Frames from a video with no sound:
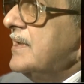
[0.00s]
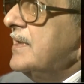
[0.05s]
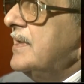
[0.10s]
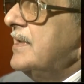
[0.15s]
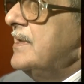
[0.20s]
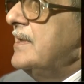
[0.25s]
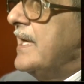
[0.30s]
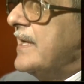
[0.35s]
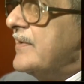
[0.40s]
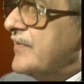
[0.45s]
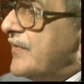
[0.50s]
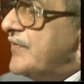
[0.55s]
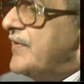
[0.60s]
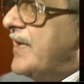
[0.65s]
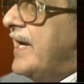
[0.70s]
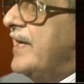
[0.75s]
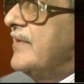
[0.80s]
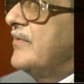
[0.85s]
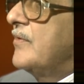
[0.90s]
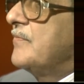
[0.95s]
in
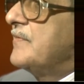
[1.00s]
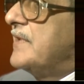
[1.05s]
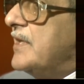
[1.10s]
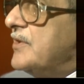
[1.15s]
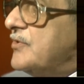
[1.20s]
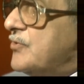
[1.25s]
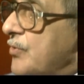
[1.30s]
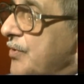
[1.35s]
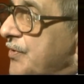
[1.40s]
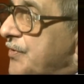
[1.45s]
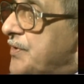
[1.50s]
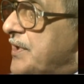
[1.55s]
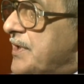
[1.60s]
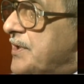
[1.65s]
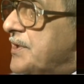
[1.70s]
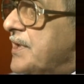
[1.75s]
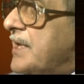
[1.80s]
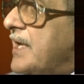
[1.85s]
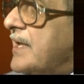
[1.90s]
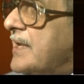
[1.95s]
exercise of their
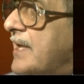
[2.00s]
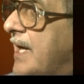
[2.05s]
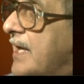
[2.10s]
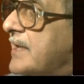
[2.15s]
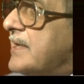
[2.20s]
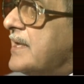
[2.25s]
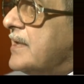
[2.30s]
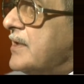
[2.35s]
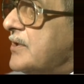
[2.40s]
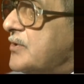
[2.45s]
jurisdiction under Article